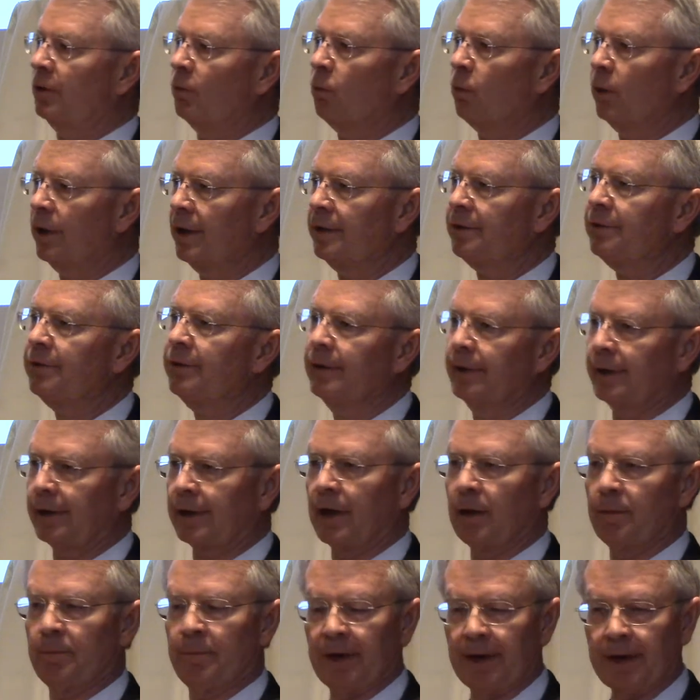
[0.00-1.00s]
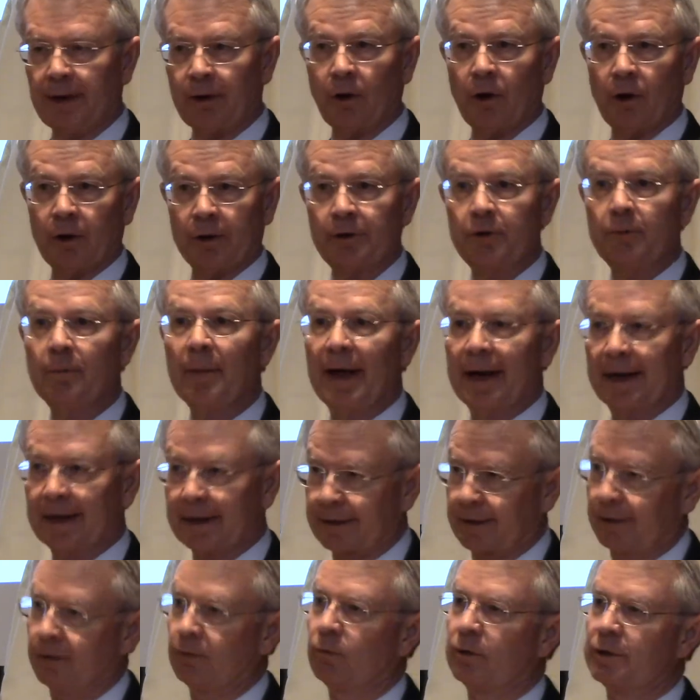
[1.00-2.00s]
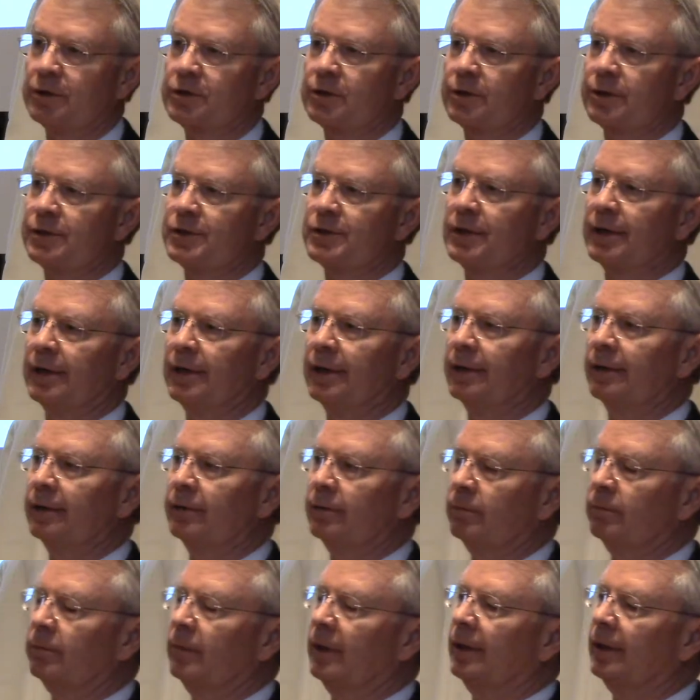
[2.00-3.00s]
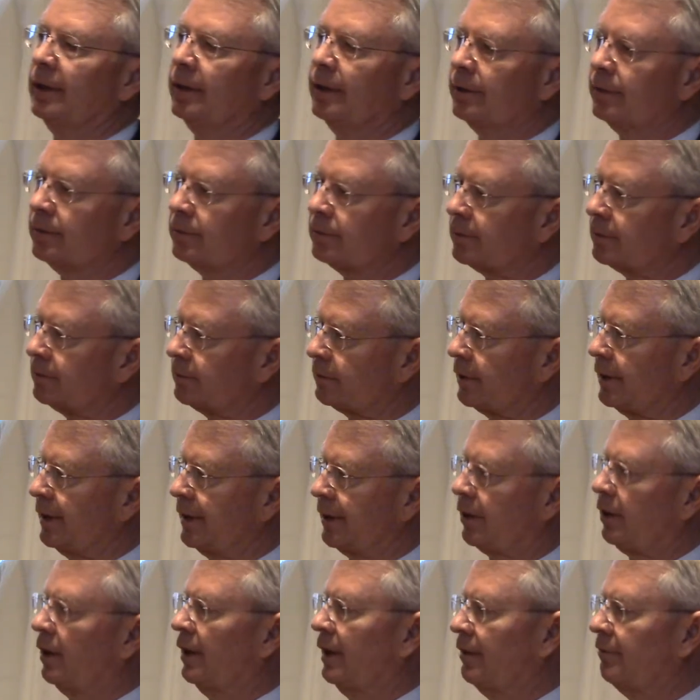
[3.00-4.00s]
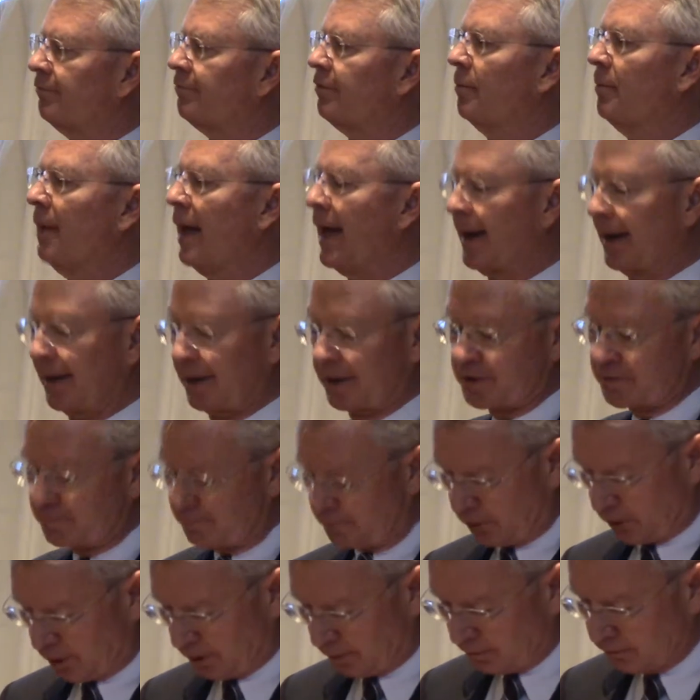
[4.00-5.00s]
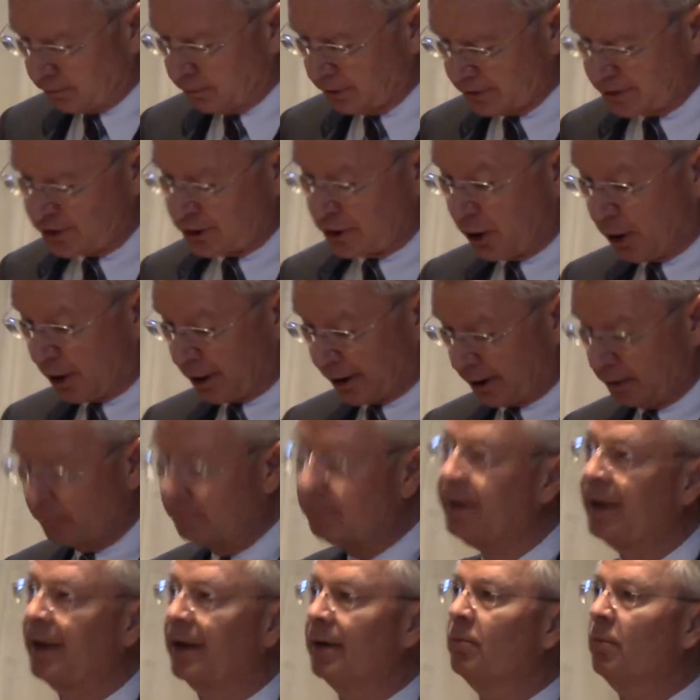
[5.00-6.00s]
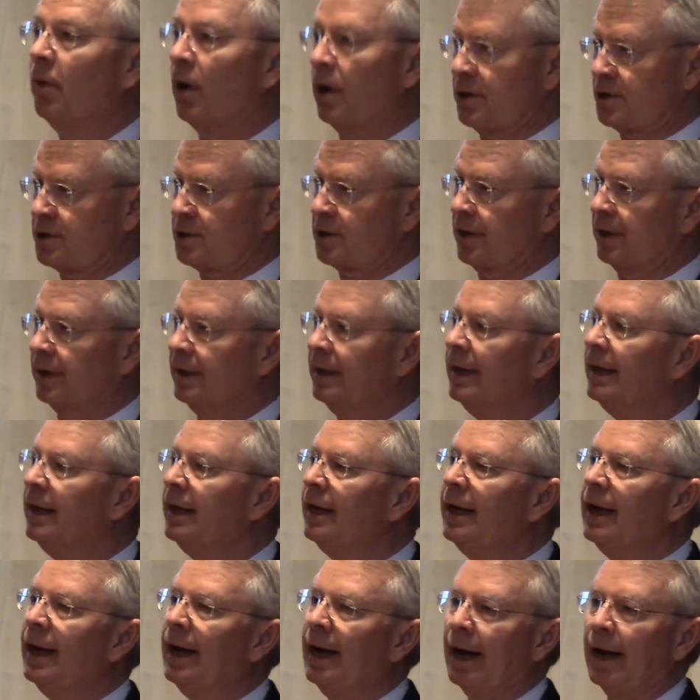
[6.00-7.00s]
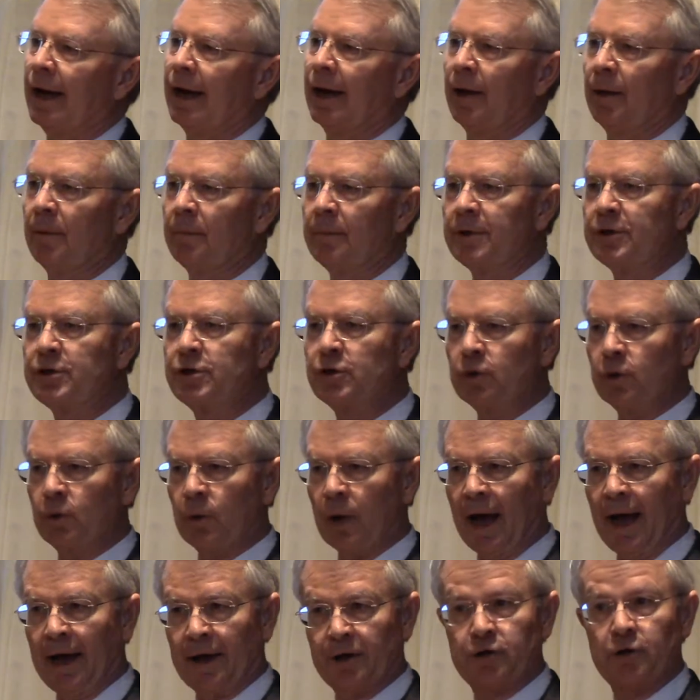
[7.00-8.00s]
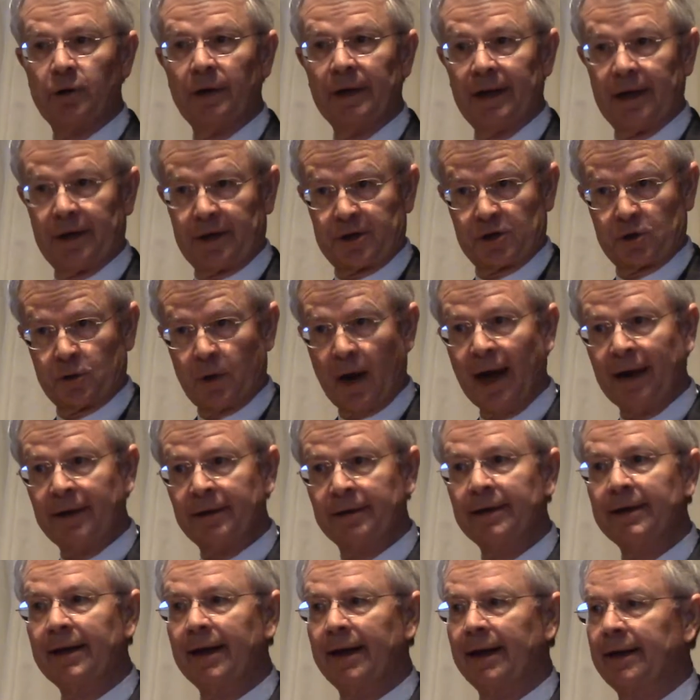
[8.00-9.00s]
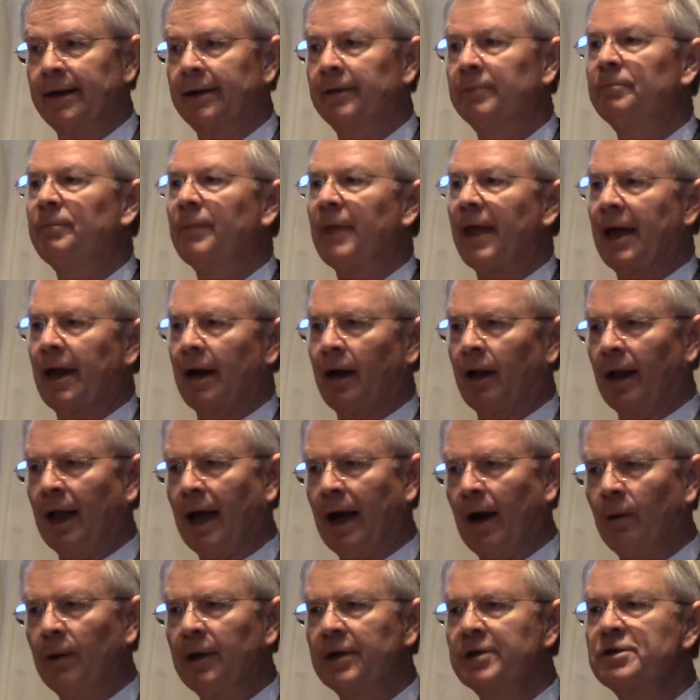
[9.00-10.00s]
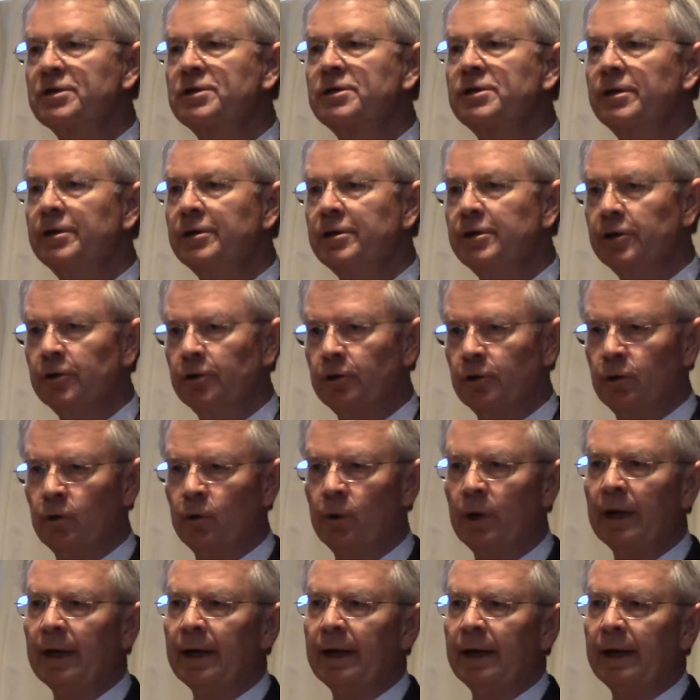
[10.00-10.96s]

with a company called Humedica, which is a clinical informatics firm, startup in Boston, to actually extract the data and allow us to do